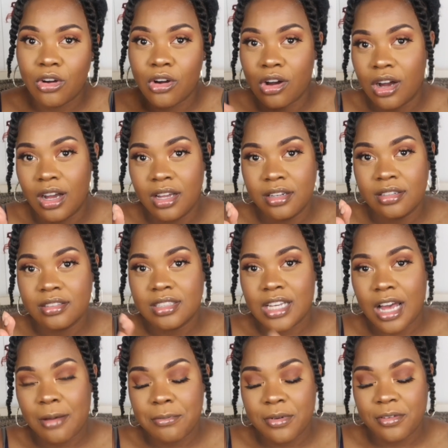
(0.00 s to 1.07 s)
on
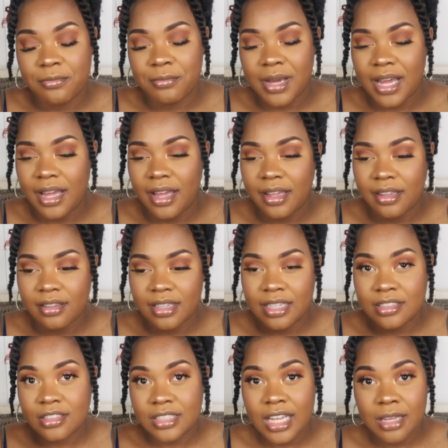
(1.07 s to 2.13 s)
top of my
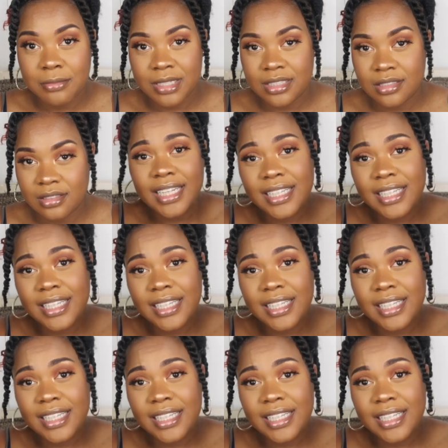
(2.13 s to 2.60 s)
entertainment.